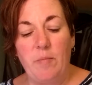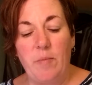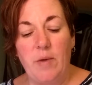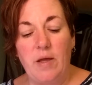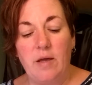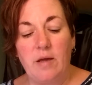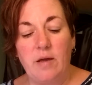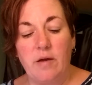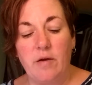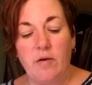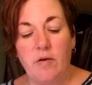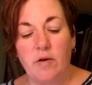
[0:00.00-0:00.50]

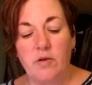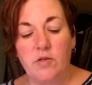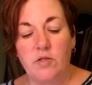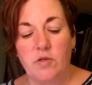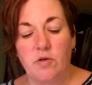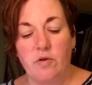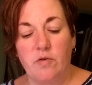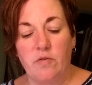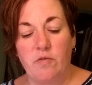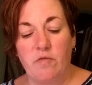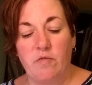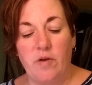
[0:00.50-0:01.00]
main
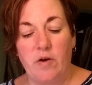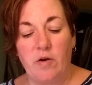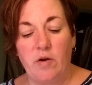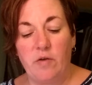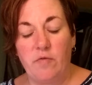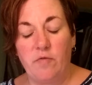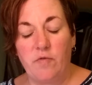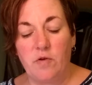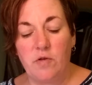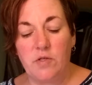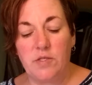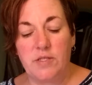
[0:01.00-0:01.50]
character the very
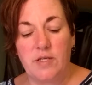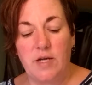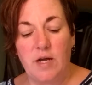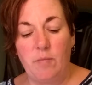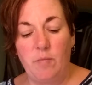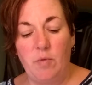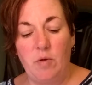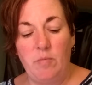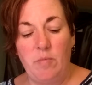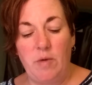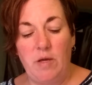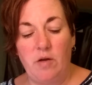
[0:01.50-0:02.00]
first time
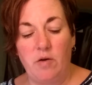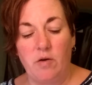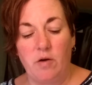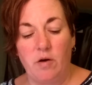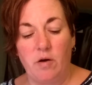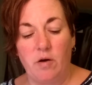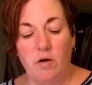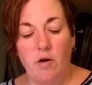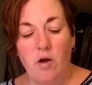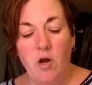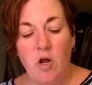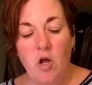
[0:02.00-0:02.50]
we meet
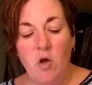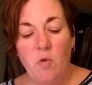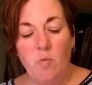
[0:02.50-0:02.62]
her,